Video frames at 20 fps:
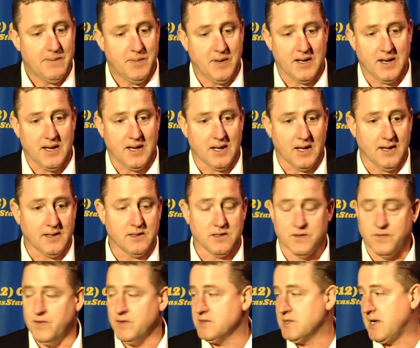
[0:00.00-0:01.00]
But I liked
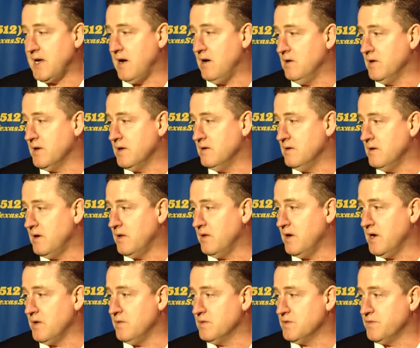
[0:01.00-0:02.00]
his physicality. I
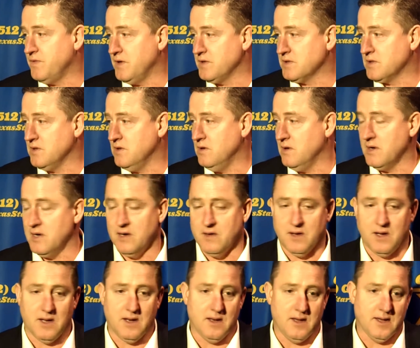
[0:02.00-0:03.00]
thought he was physical, and
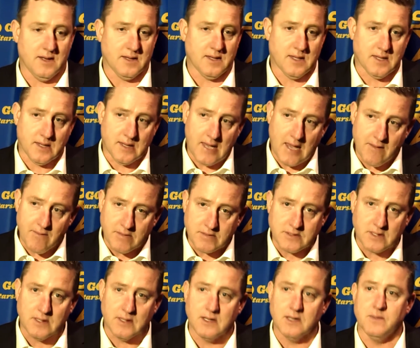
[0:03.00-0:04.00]
it gave
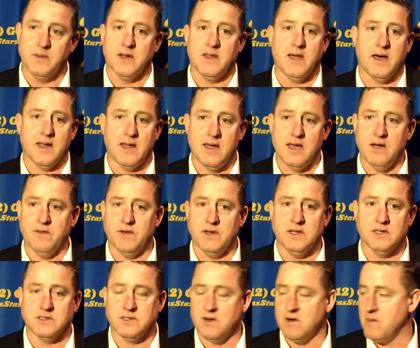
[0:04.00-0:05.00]
us a little bit of that
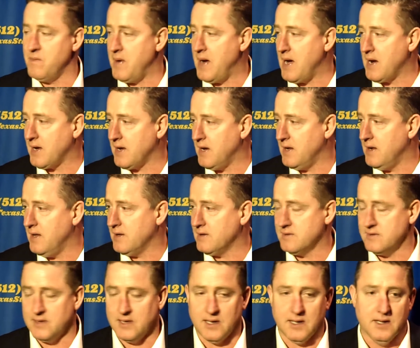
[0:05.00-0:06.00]
heaviness in our back end
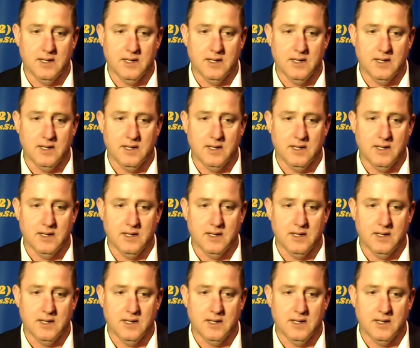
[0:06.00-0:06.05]
that